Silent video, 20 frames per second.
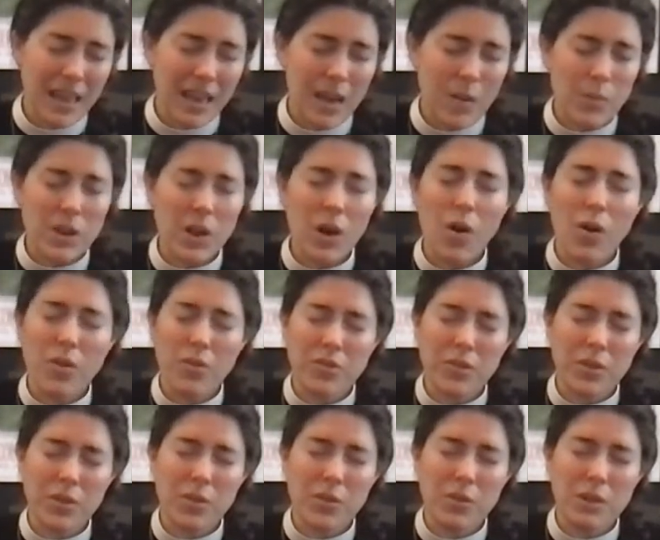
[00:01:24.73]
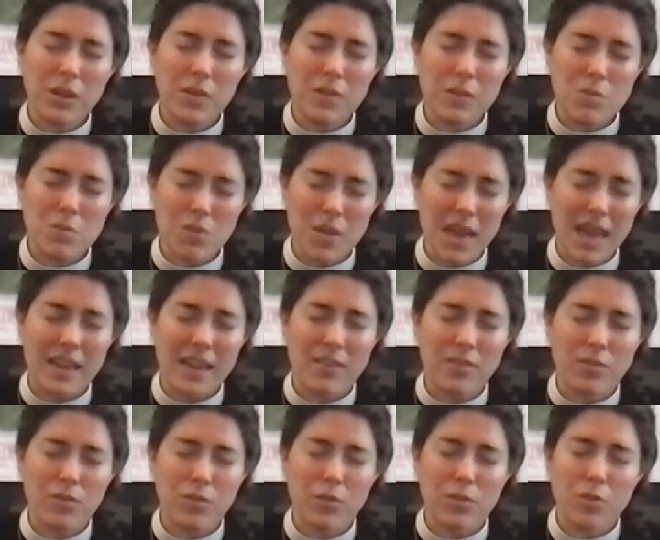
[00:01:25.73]
And we also give you
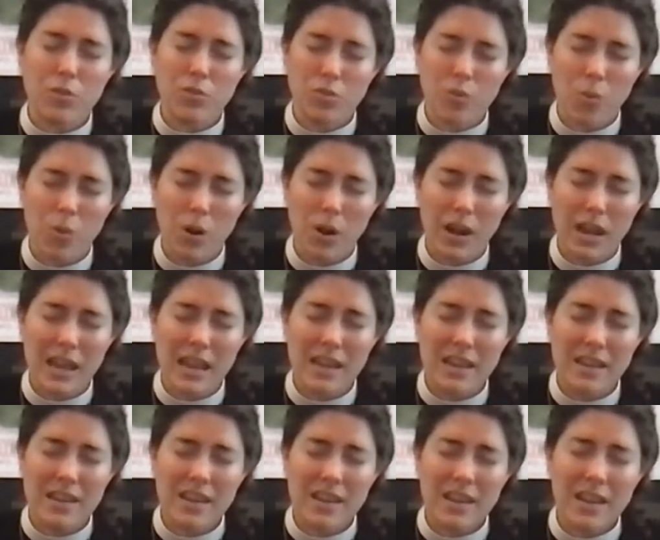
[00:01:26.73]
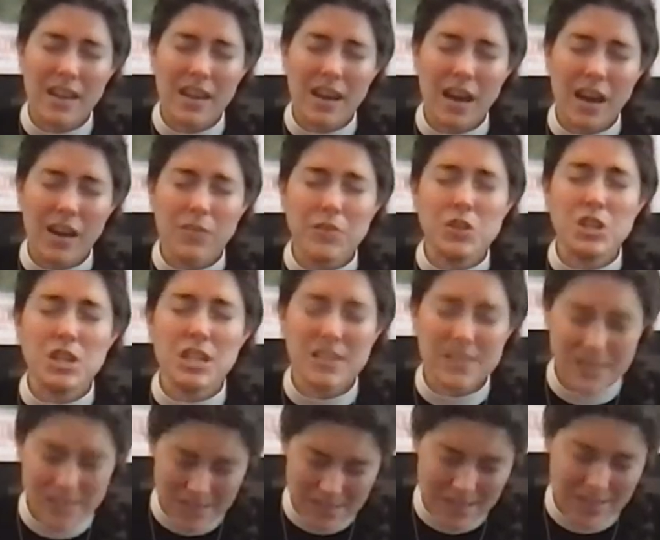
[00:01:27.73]
thanks for the story of
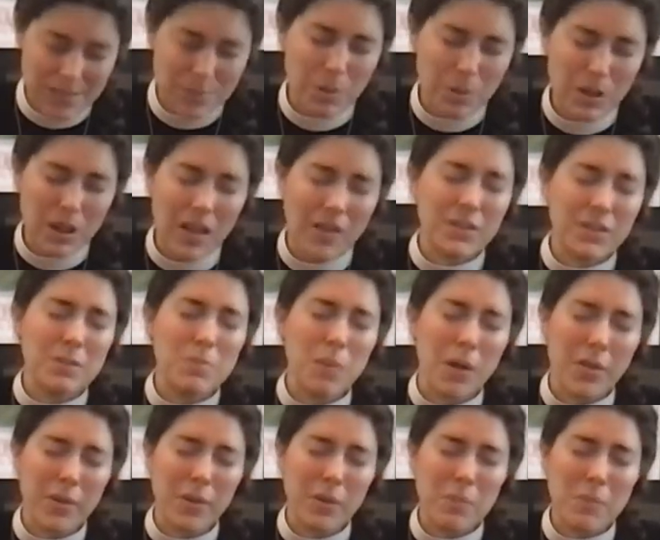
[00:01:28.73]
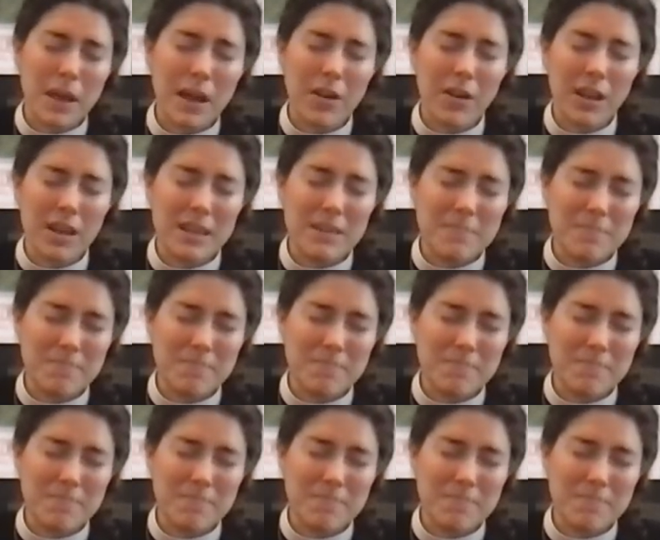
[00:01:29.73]
Jesus's beloved mother, Mary.